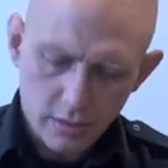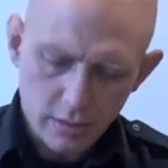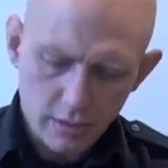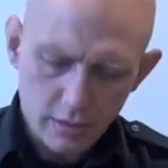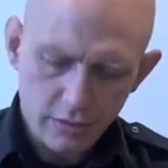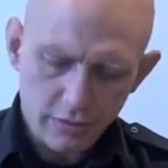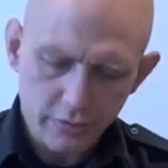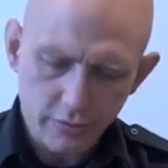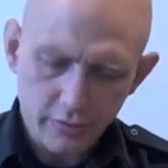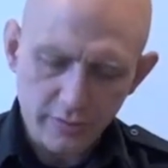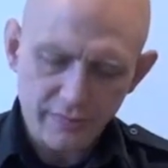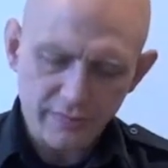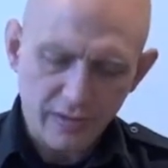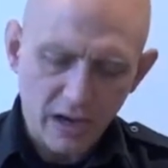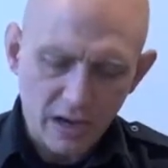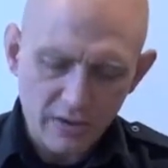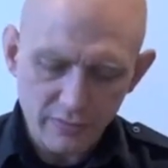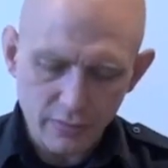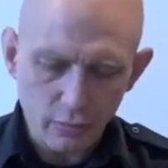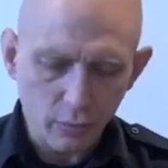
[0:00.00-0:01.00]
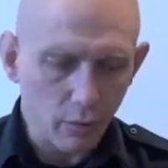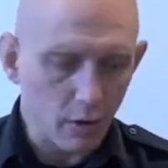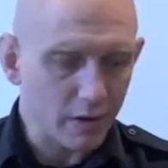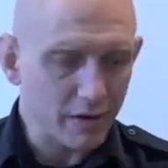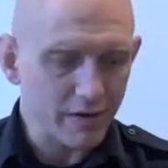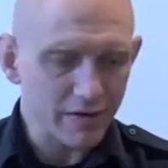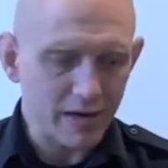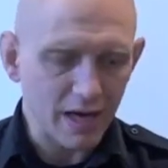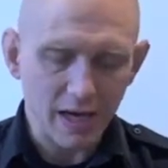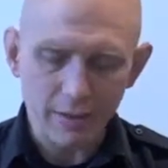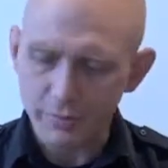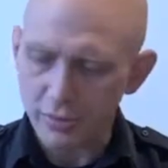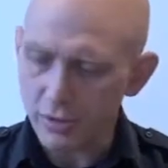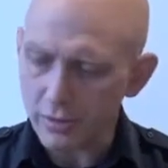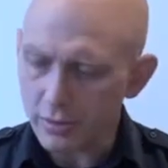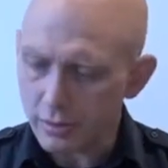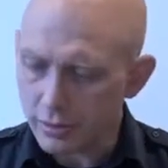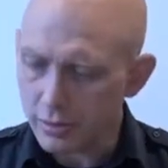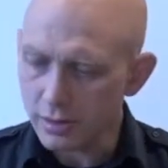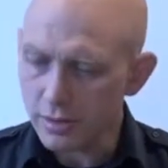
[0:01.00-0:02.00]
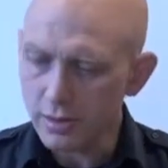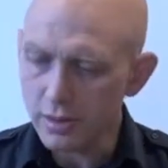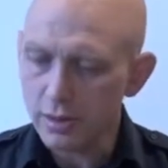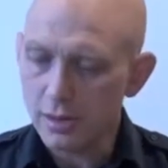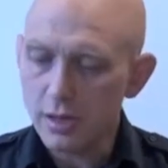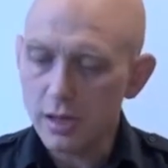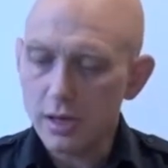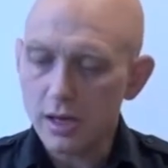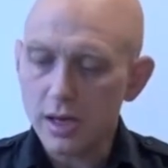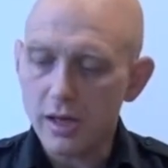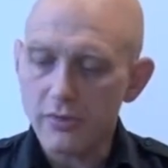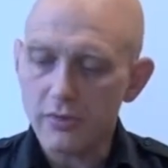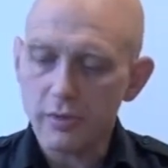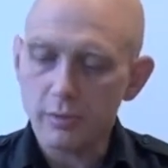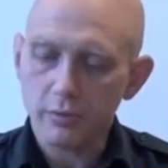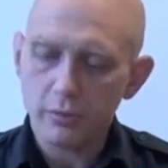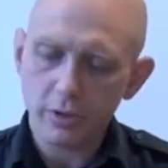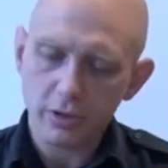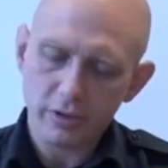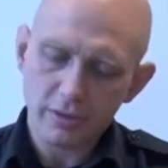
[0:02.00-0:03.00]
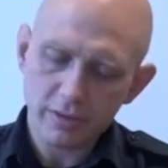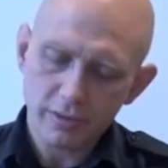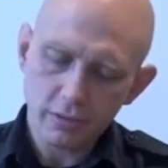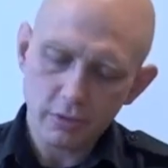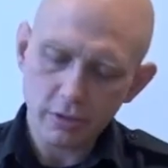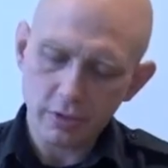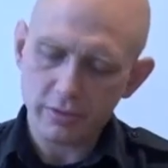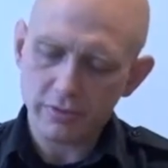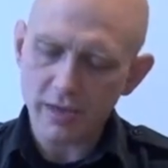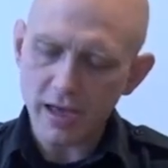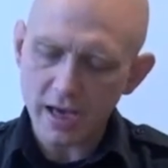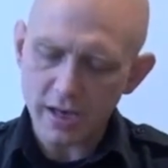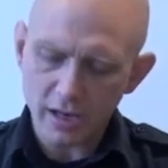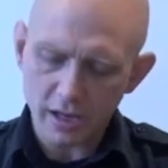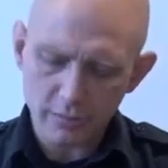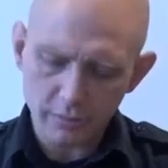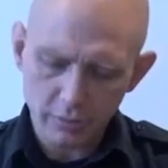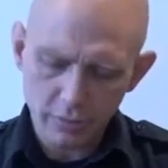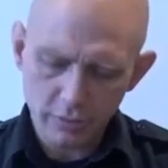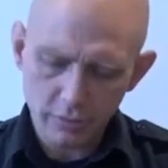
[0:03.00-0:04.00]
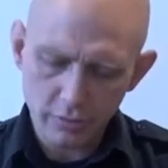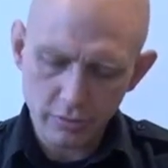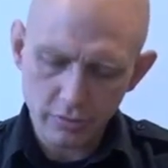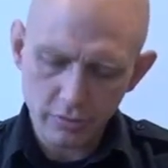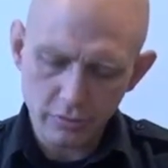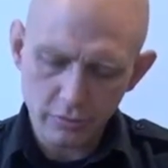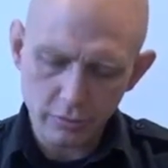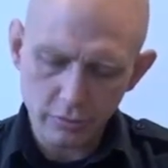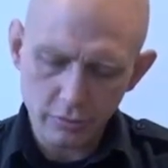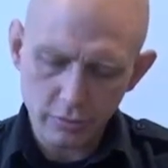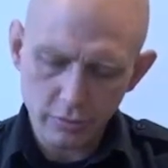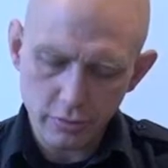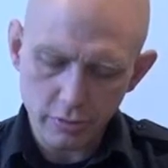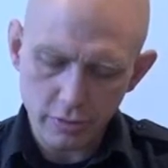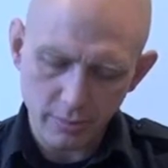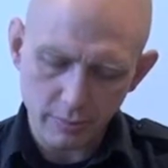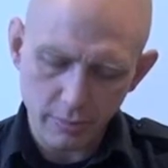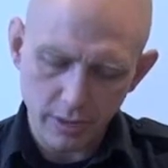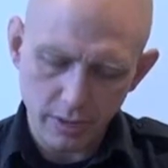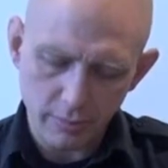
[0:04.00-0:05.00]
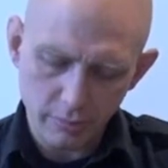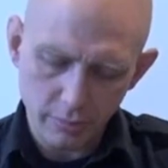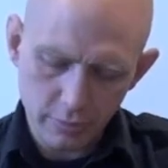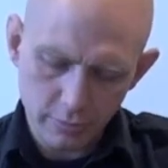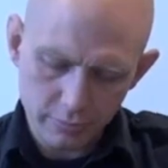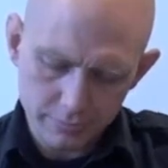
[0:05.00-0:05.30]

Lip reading: into your 5-in-1 adapter, and then you hook that up to your pump.